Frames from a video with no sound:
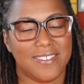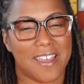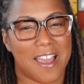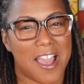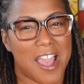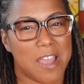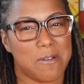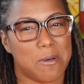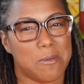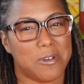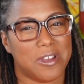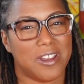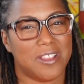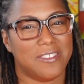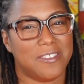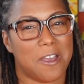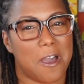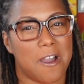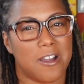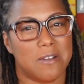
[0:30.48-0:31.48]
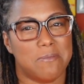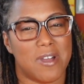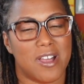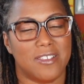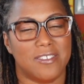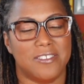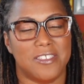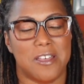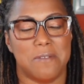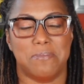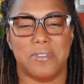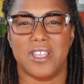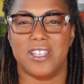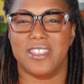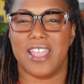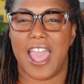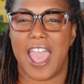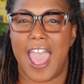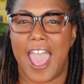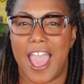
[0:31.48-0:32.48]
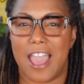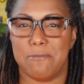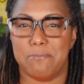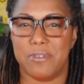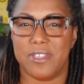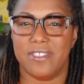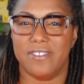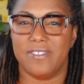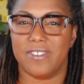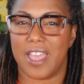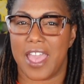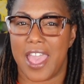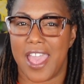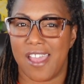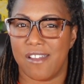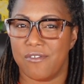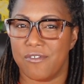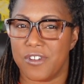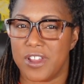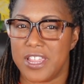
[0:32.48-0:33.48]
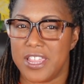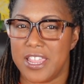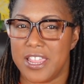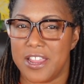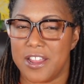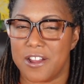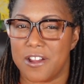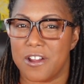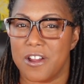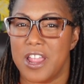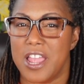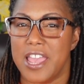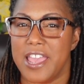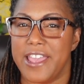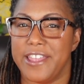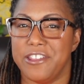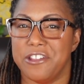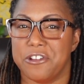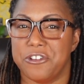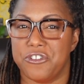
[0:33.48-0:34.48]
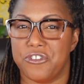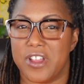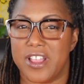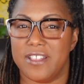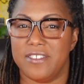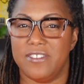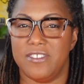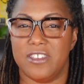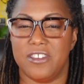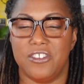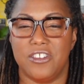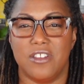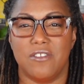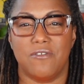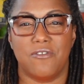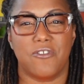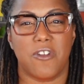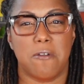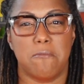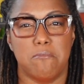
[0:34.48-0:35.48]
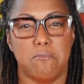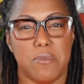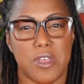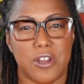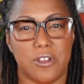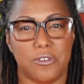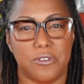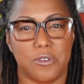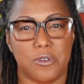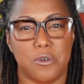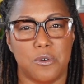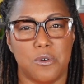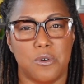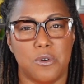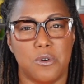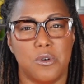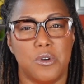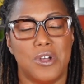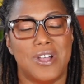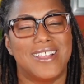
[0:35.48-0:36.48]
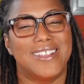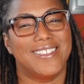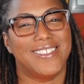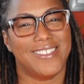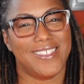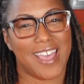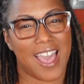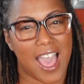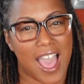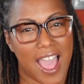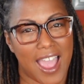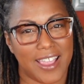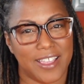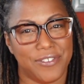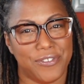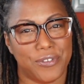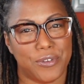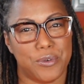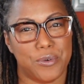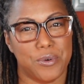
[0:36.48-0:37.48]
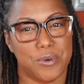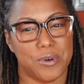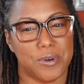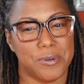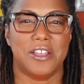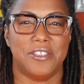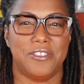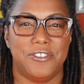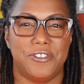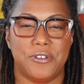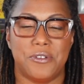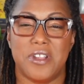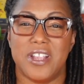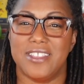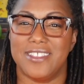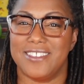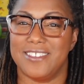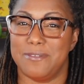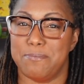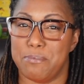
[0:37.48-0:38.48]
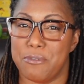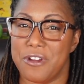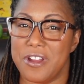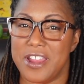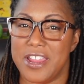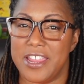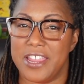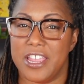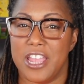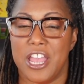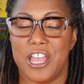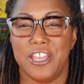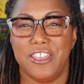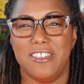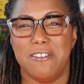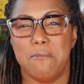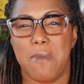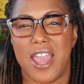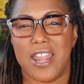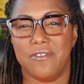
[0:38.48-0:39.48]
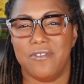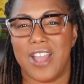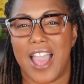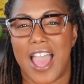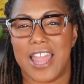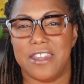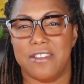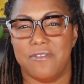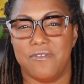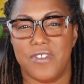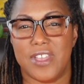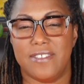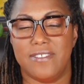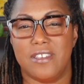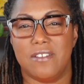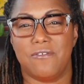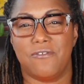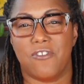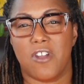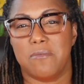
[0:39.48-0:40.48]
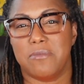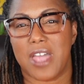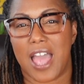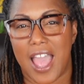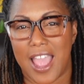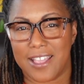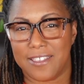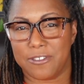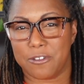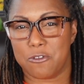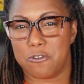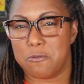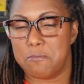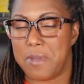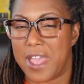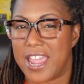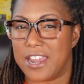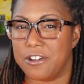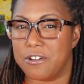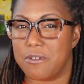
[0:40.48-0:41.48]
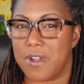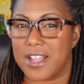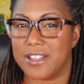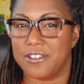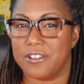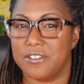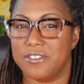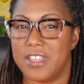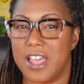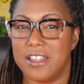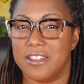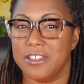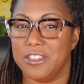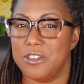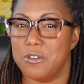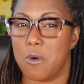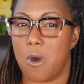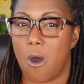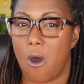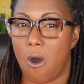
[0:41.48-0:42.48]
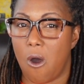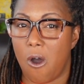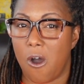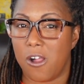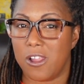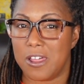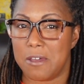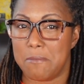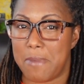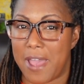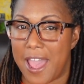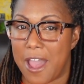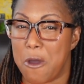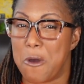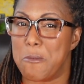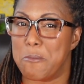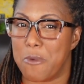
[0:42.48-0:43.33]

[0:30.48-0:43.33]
time I'm going to talk about something that happens every year in your transition from middle school to high school. During the spring, you might have gotten a visit from the high school band director telling you all about